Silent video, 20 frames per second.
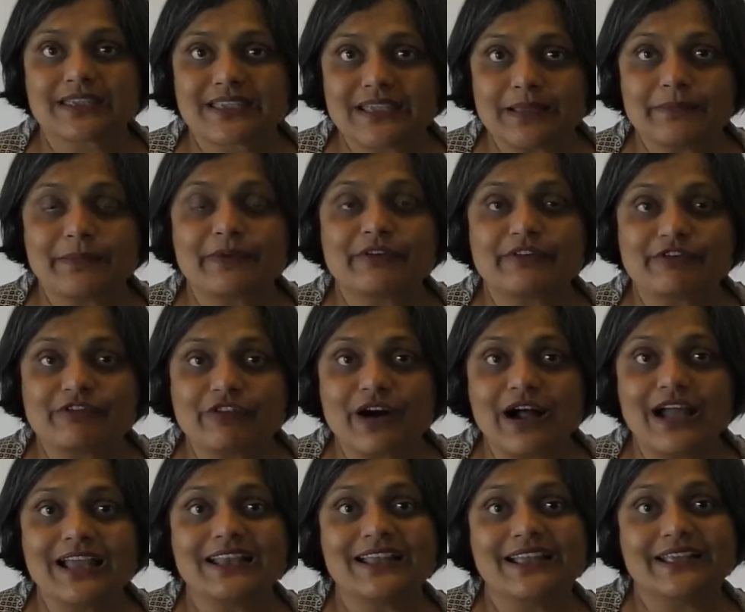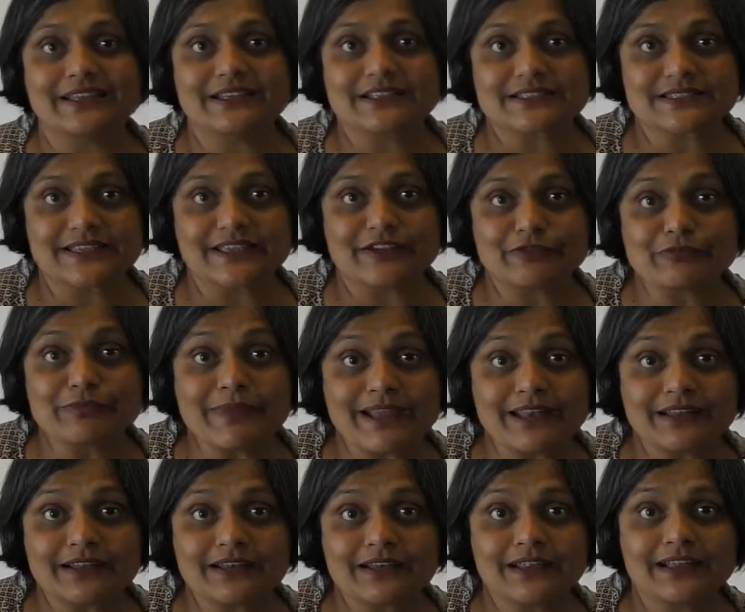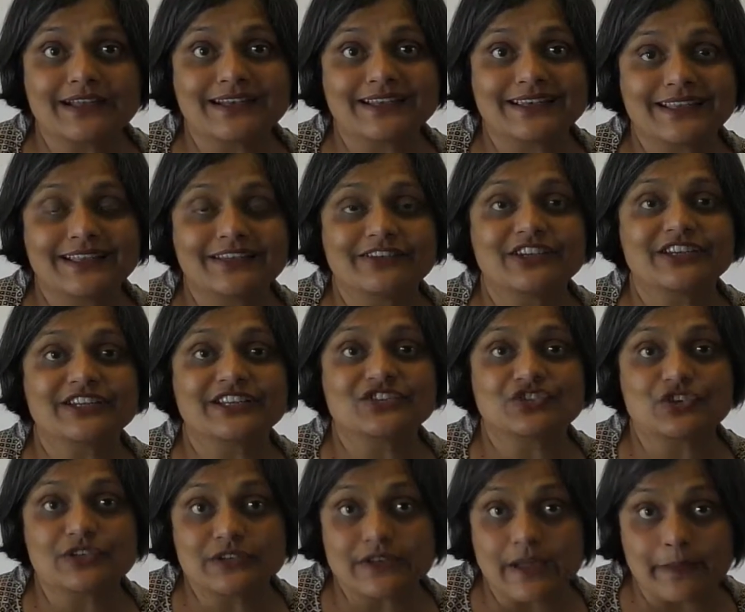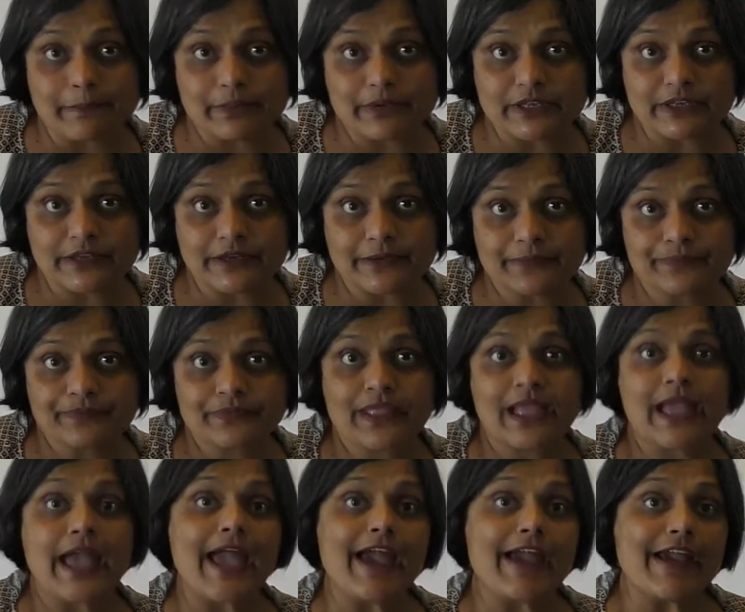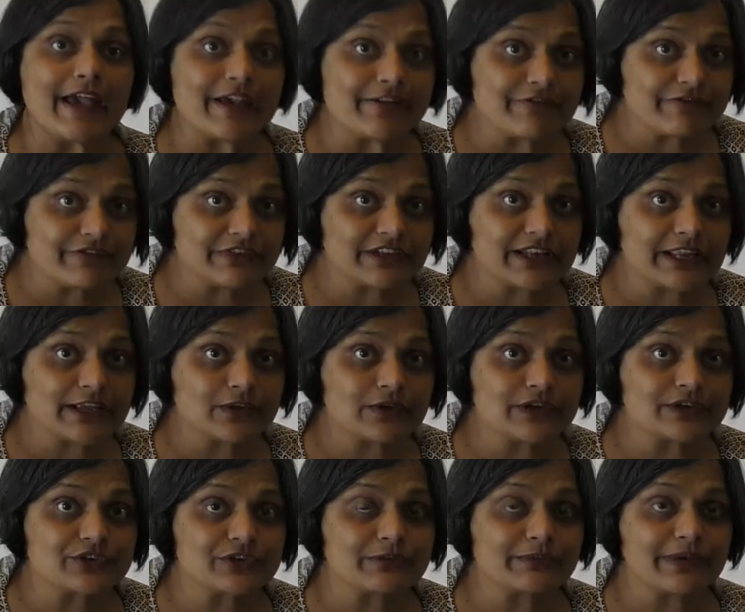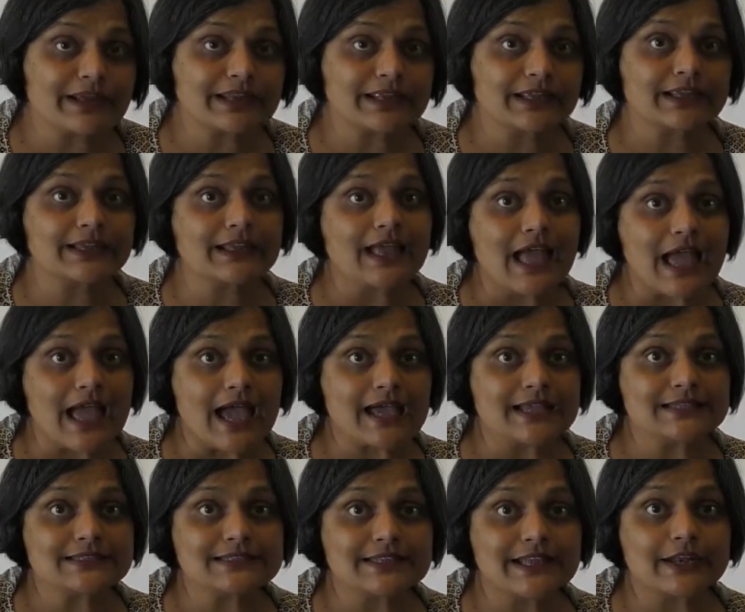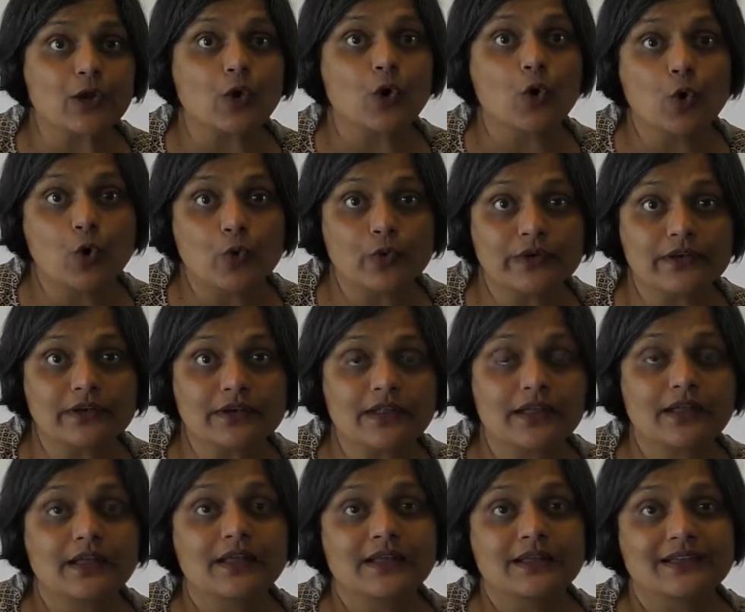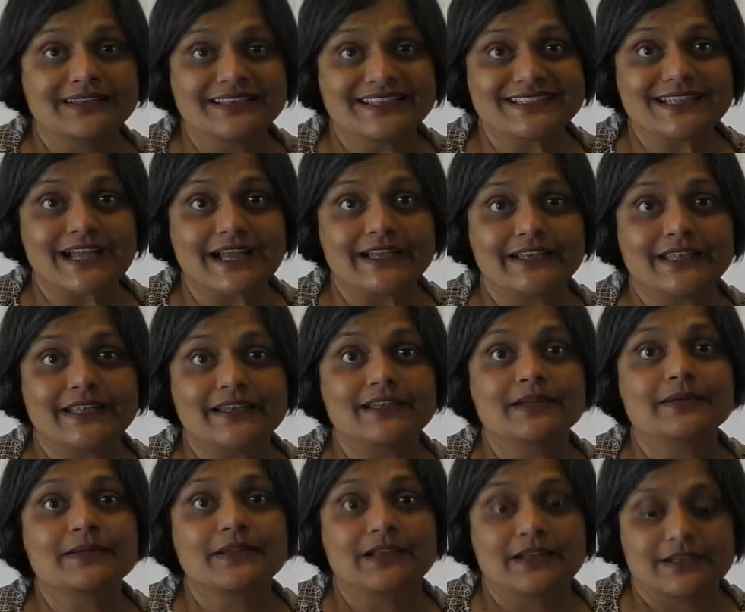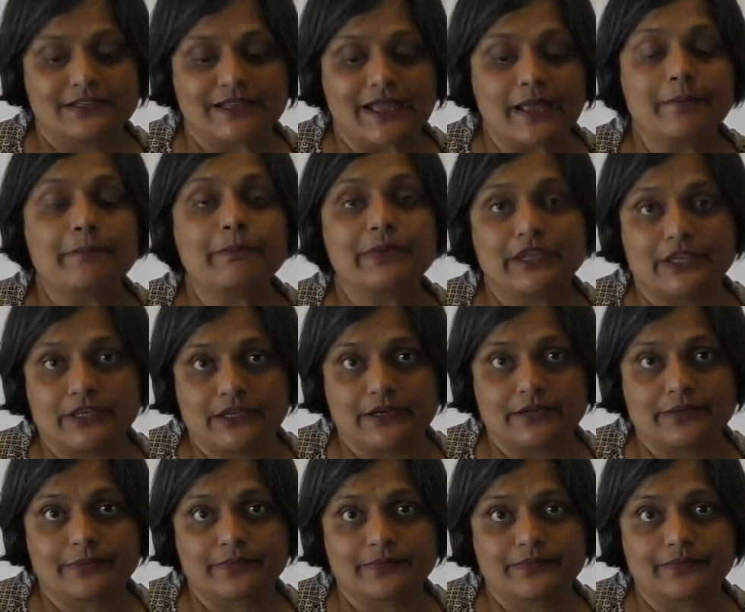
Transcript: Keep file in a safe manner till retention time period. Every regulatory market has their own decided time period.